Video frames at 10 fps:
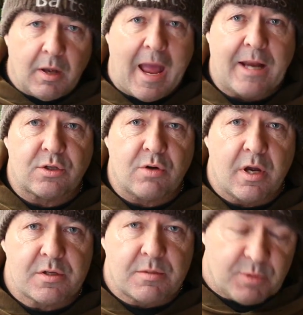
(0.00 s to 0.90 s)

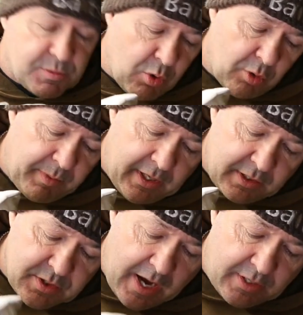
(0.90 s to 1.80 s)
extras, bespoke
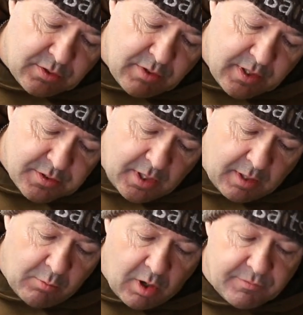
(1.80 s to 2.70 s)
baked extras,
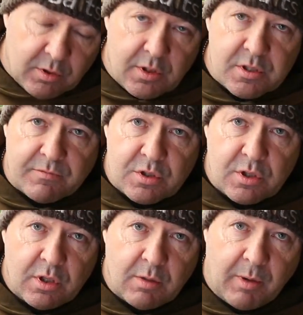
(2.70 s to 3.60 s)
and what I've done is I've just
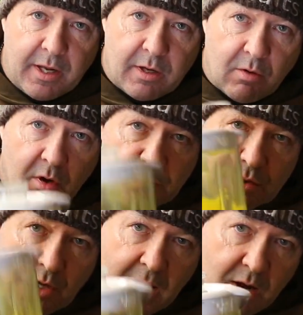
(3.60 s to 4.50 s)
turned the blender on,
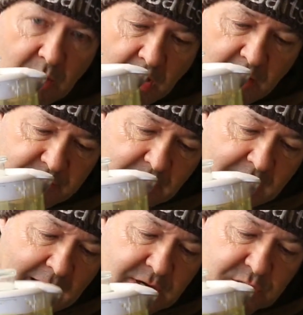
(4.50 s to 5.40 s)
so now I have a
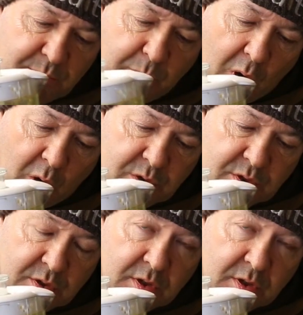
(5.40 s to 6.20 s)
nice pot